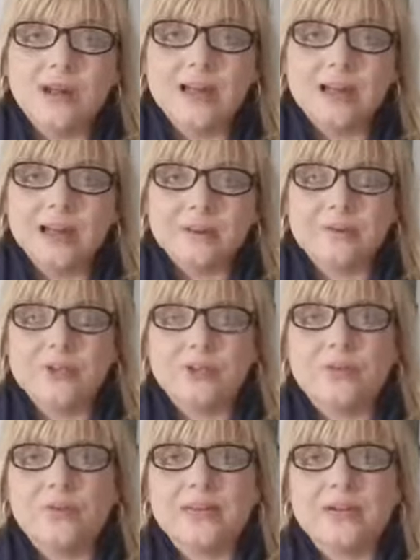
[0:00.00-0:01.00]
let me
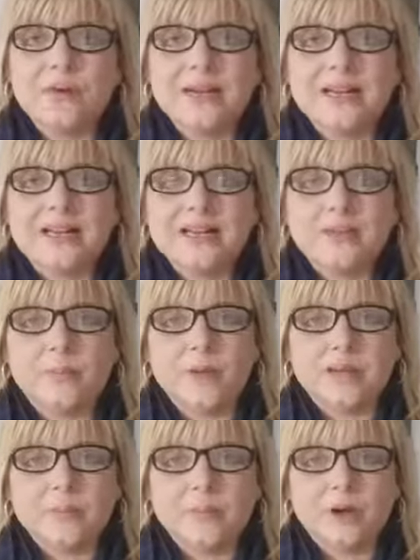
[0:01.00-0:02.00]
just fill you in a little
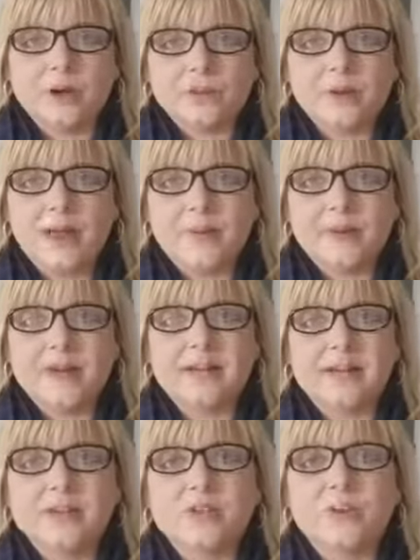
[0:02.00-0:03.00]
bit what also happened here in
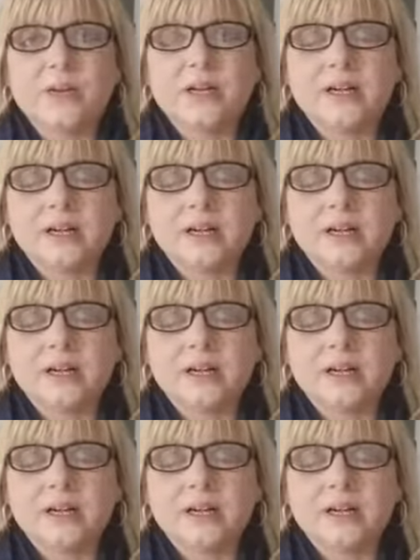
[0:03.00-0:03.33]
Israel.